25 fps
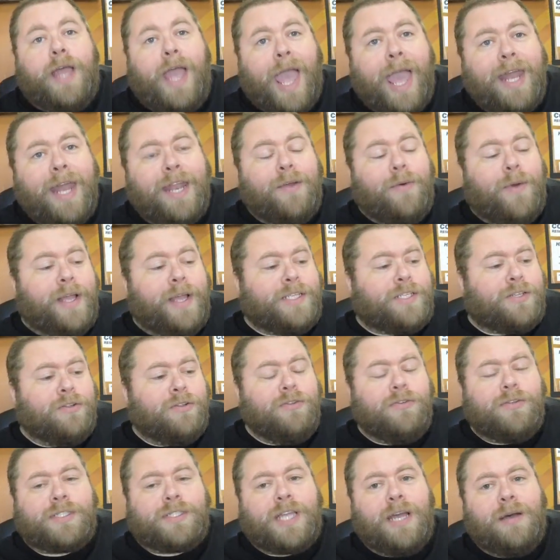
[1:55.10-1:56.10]
anyway, so
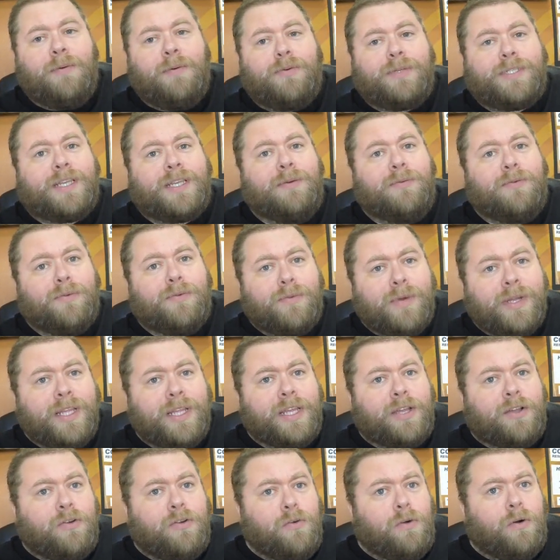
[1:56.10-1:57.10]
Luke's come up with something
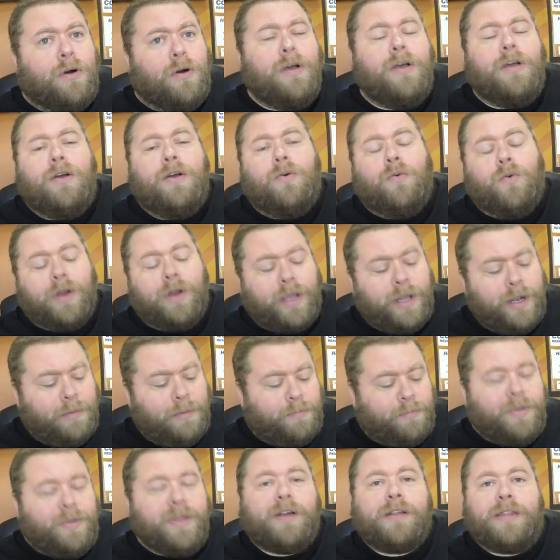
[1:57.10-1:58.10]
really cool. We're going
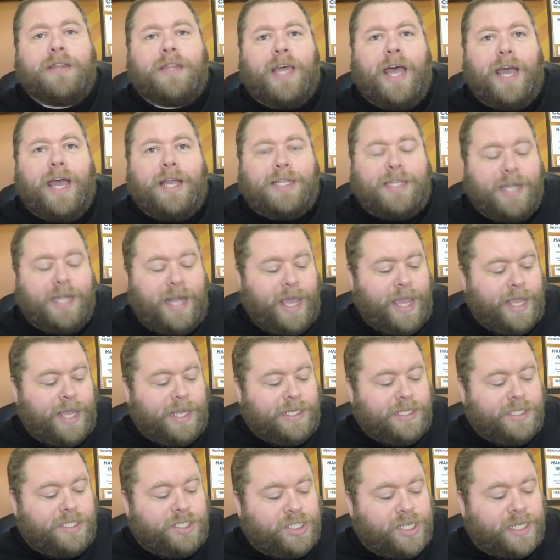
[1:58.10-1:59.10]
to build that today
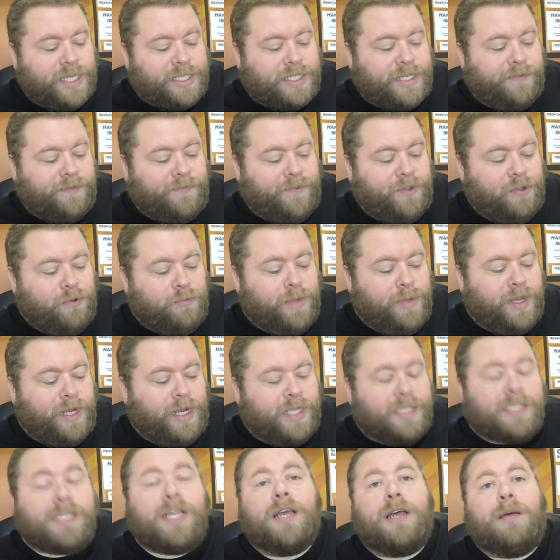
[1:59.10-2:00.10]
in just a few
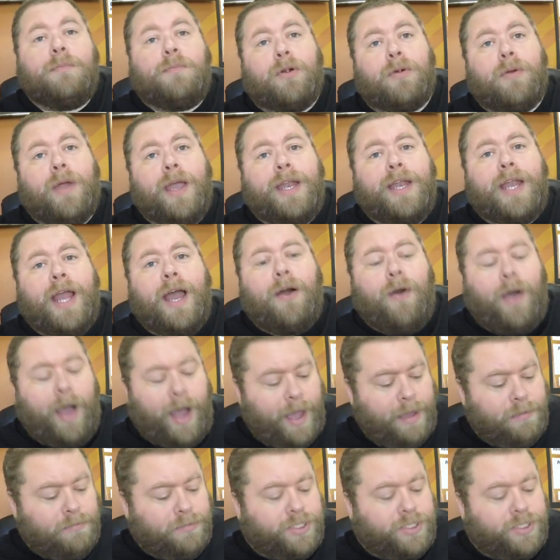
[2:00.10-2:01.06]
minutes. But right now, I'm